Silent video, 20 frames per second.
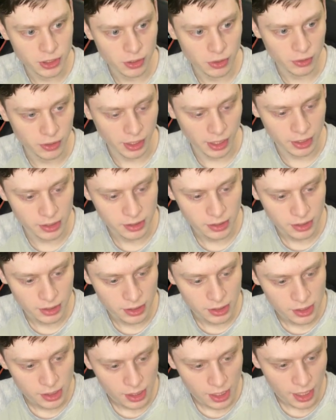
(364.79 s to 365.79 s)
Okay,
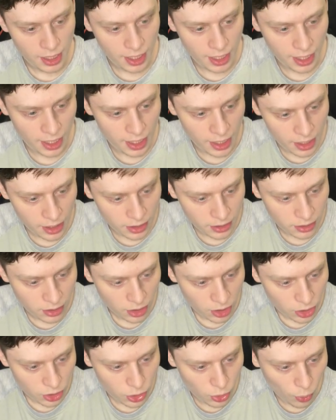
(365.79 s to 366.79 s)
and
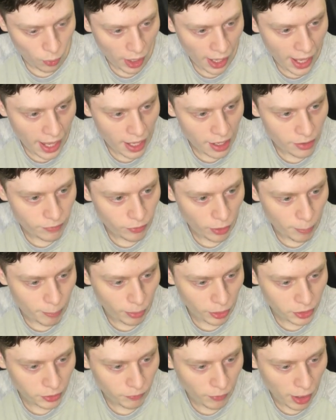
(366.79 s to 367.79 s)
you'll have a
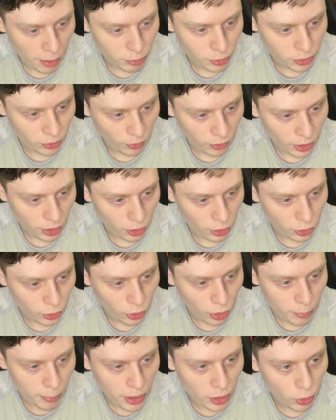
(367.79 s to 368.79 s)
bunch of options on here. You're going
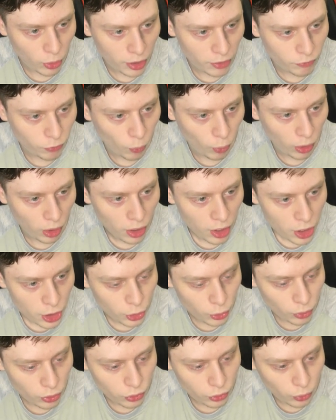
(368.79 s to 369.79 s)
to be looking for, you're
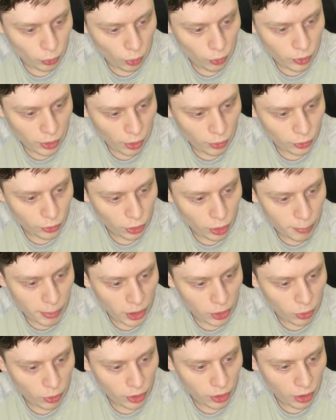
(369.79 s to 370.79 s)
going to scroll down, you're going to be
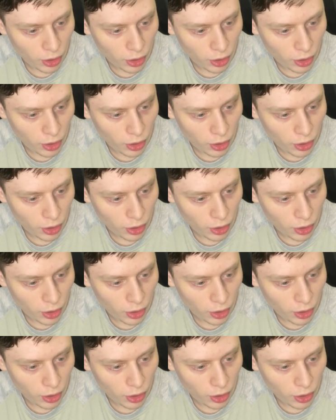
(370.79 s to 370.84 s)
looking